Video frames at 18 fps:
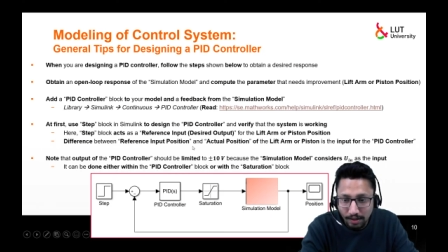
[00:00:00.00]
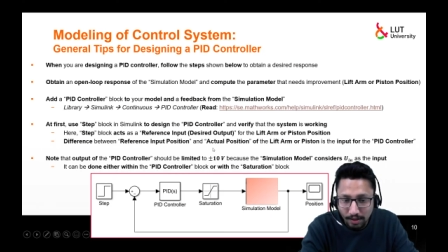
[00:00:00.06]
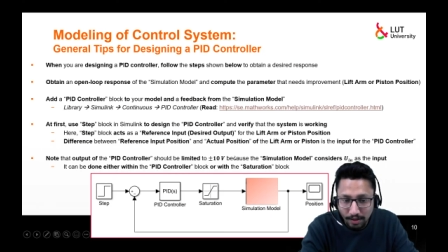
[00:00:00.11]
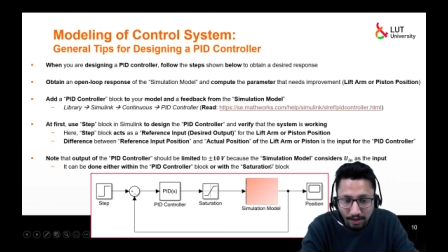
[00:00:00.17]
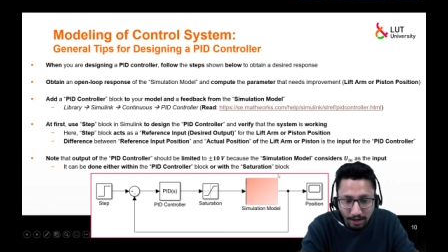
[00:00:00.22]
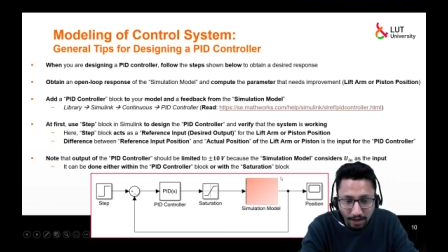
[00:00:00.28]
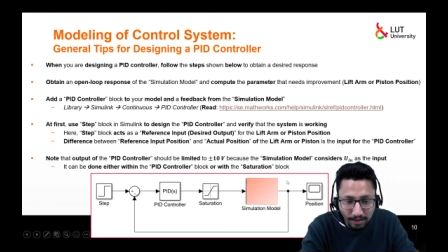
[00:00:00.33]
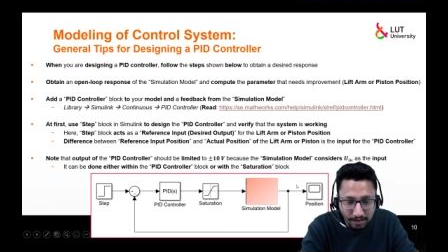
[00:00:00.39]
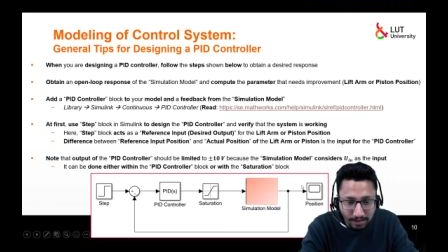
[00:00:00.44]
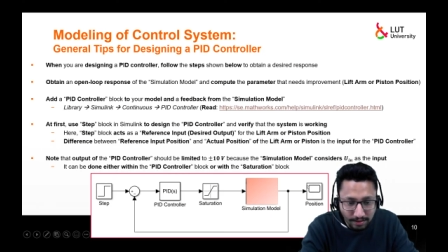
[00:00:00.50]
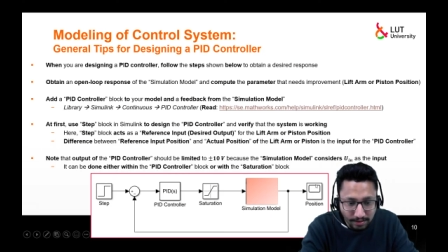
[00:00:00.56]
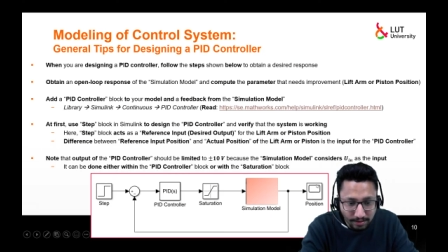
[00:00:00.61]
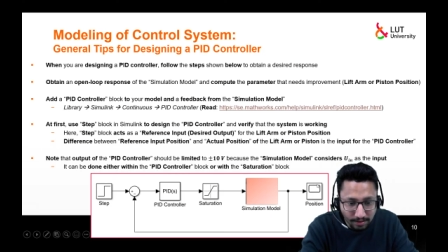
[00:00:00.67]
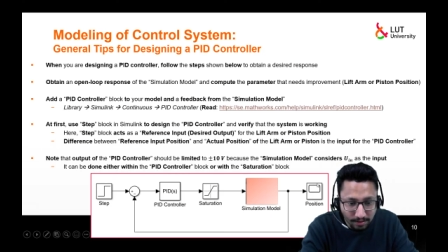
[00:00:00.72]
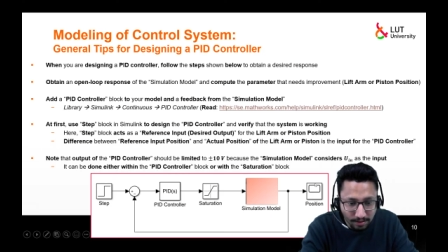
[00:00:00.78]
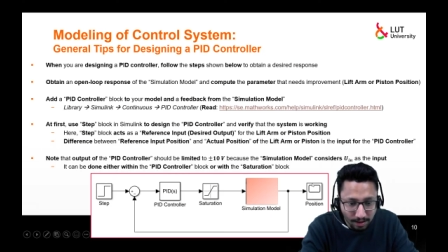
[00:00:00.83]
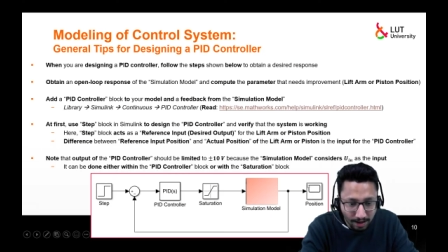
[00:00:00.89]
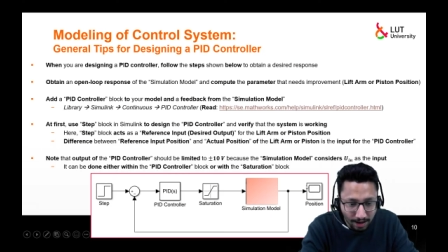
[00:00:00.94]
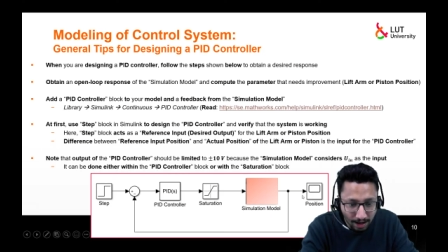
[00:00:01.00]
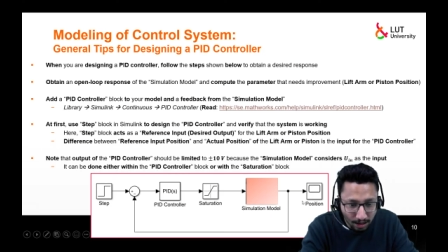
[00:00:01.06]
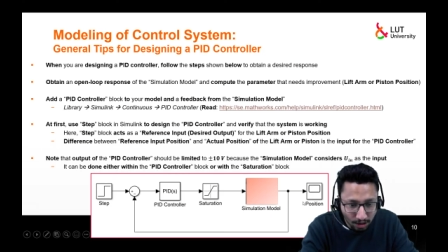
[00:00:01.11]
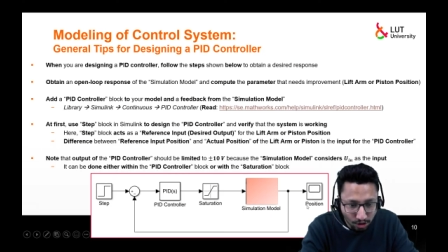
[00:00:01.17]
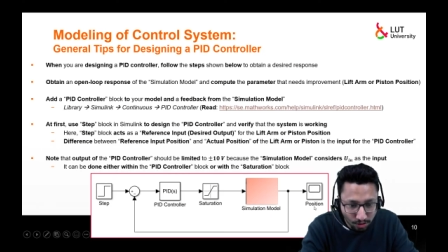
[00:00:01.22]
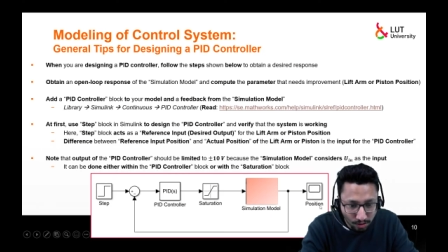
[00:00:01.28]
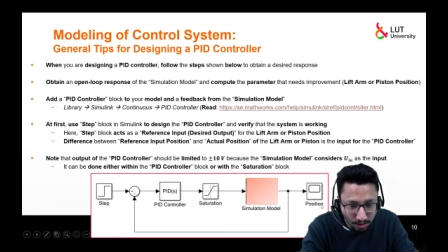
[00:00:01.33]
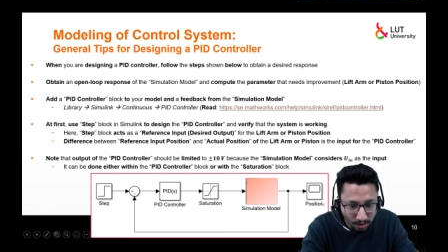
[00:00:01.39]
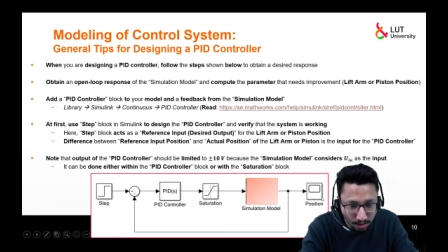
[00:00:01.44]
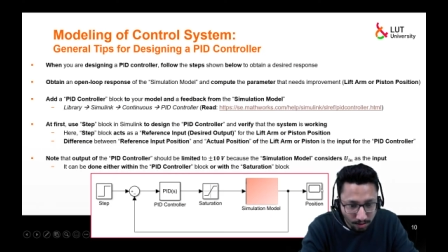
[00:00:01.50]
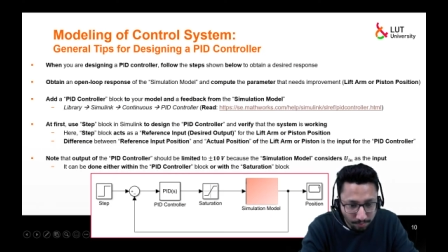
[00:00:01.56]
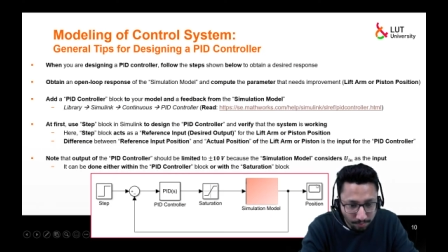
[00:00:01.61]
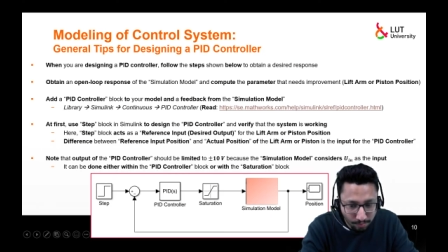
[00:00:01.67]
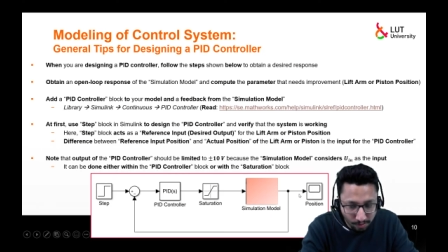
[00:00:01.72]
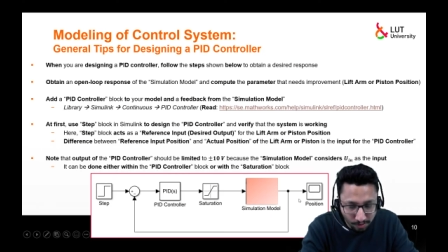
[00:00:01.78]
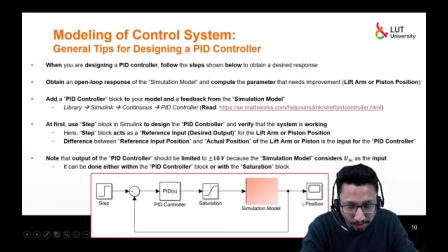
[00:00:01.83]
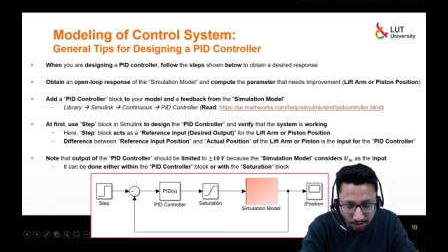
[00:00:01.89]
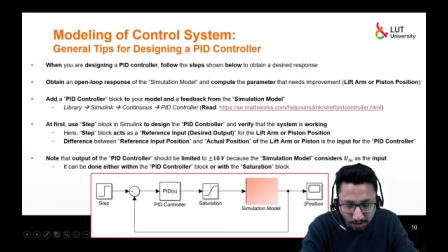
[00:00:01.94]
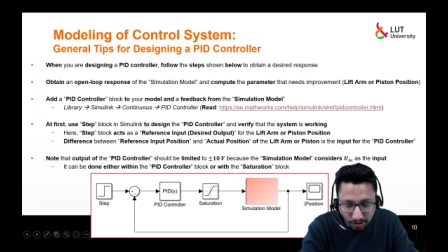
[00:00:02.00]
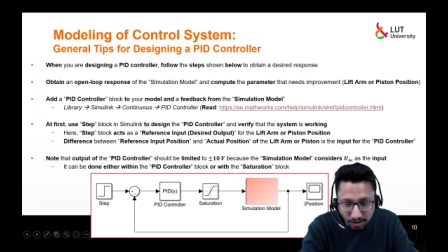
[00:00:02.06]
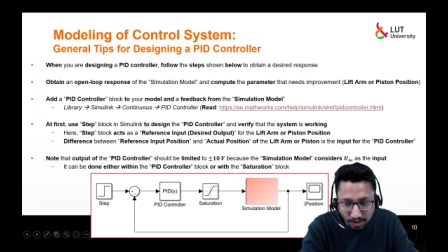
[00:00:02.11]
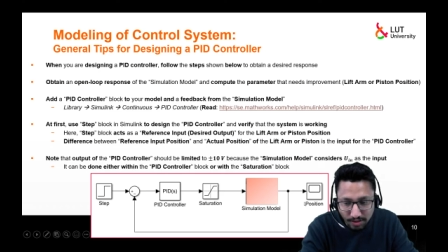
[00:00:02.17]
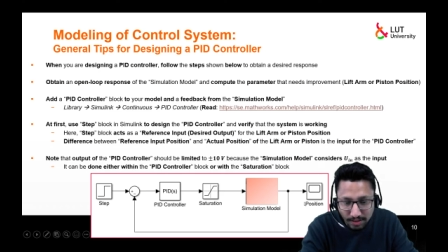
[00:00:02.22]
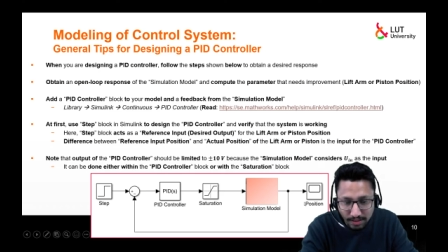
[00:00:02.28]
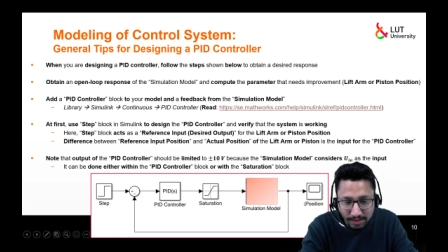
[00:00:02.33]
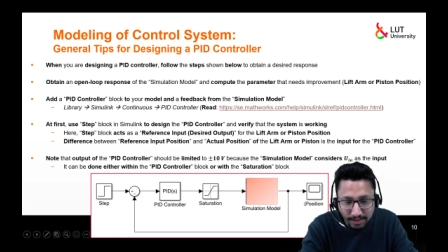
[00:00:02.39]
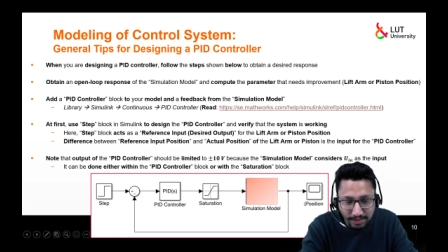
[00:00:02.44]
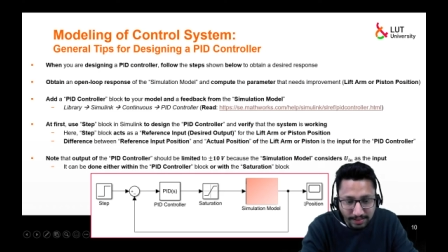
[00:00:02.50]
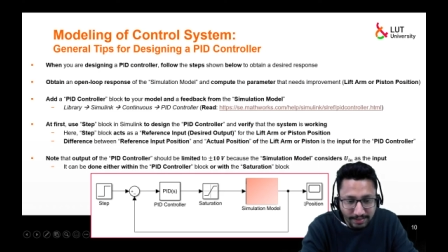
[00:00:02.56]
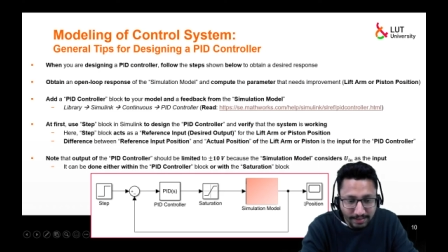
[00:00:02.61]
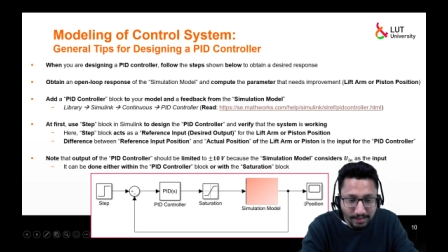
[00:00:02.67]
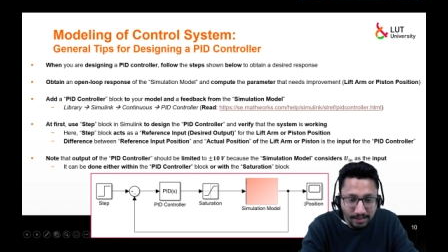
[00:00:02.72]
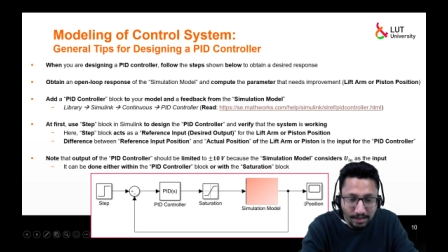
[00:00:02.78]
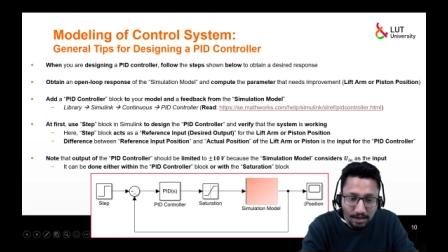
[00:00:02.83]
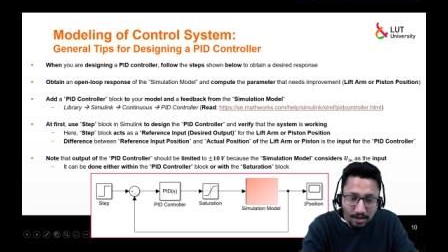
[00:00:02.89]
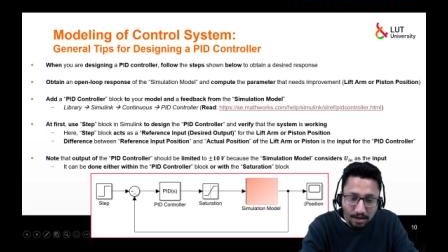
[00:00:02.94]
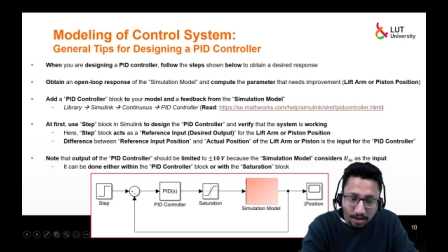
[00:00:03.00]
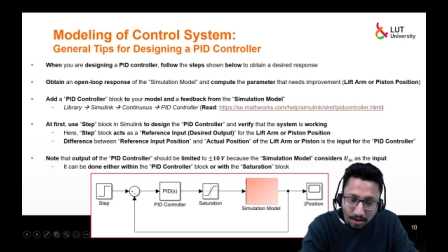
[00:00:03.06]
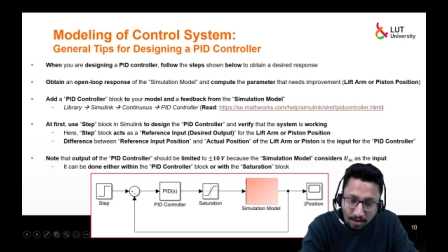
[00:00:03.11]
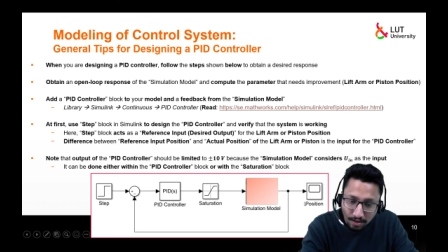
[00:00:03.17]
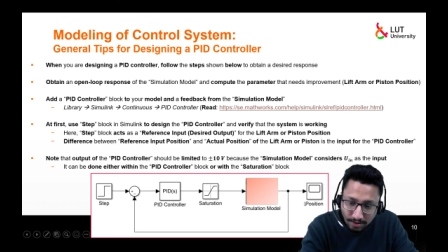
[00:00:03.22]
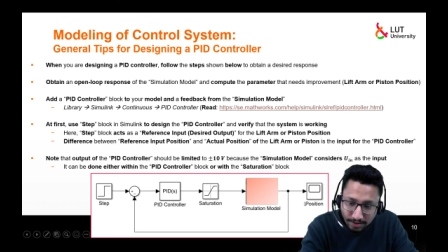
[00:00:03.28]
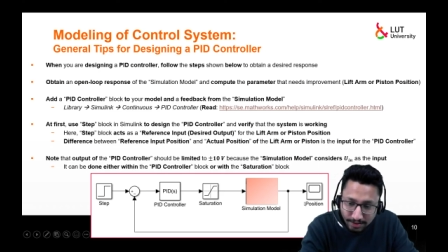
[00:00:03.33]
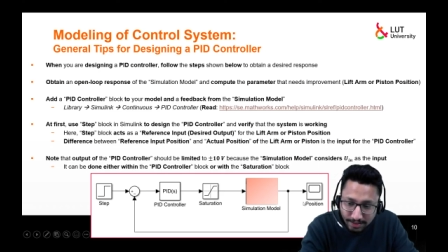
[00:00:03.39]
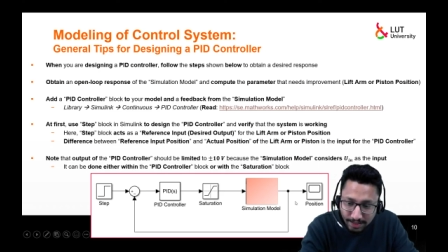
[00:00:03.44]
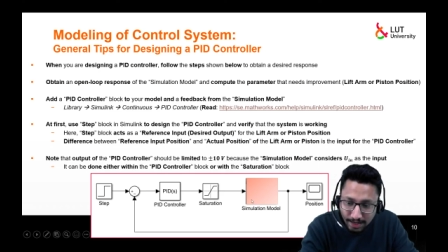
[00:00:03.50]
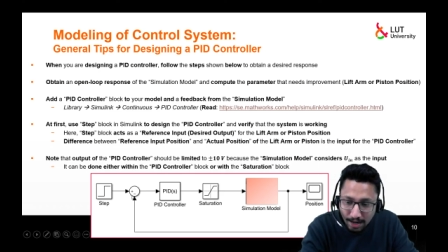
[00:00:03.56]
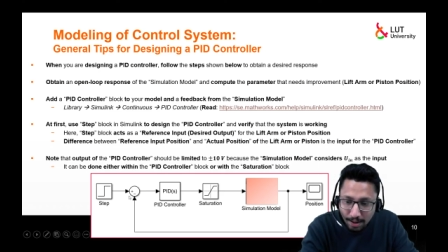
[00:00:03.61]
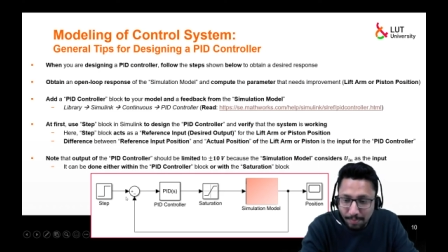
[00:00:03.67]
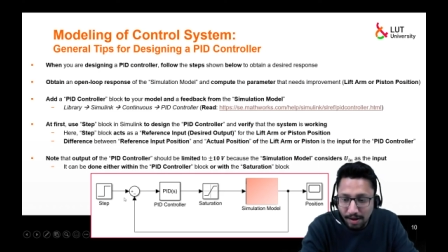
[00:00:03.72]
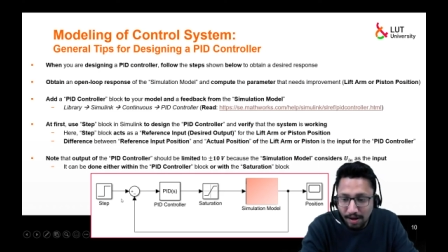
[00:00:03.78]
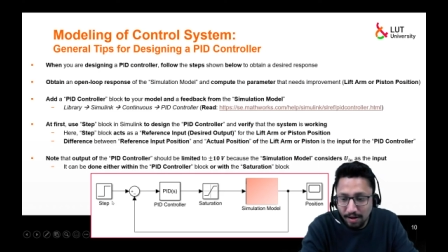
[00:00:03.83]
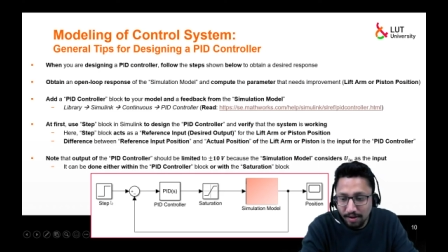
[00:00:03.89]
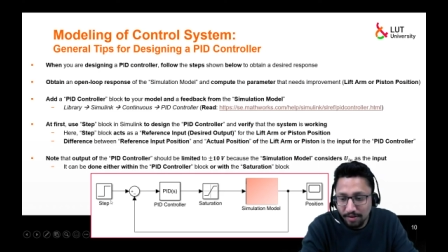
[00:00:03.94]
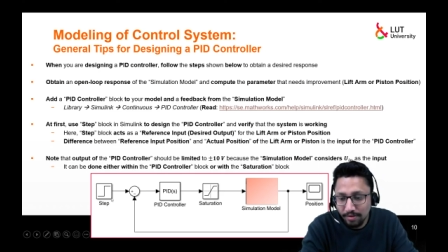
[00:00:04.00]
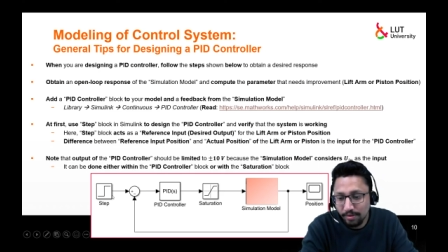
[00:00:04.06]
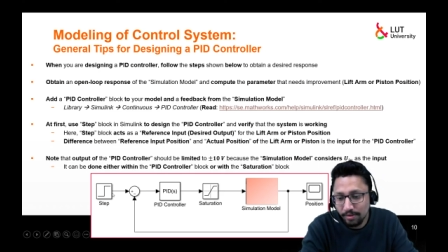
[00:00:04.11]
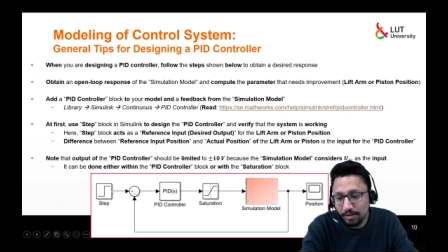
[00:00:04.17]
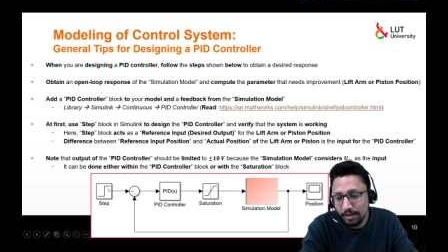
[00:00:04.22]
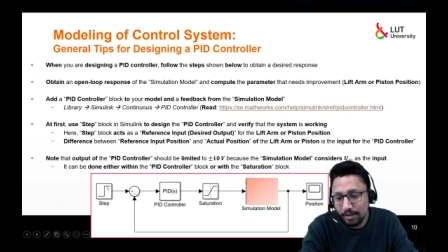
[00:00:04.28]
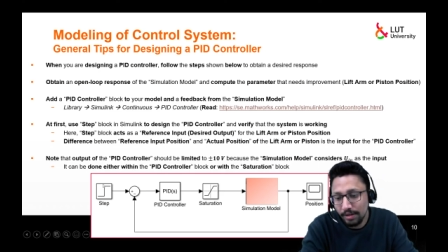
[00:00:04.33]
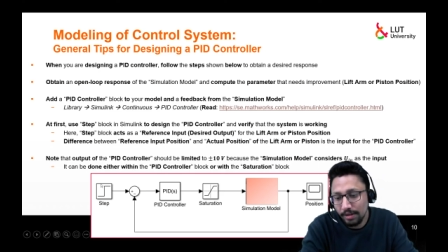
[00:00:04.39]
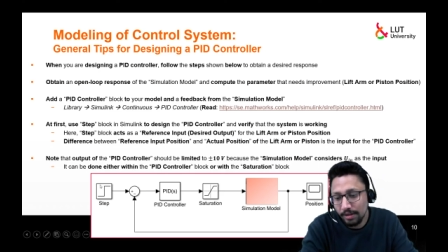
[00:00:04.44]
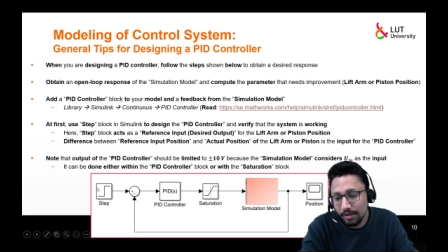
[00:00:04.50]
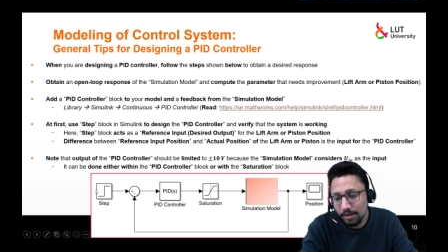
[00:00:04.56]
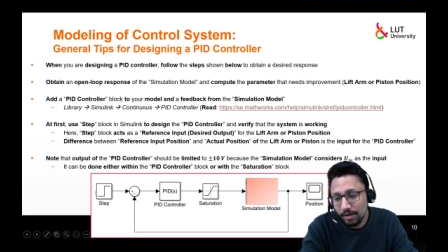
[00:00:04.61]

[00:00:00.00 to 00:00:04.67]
like this actual position is same as the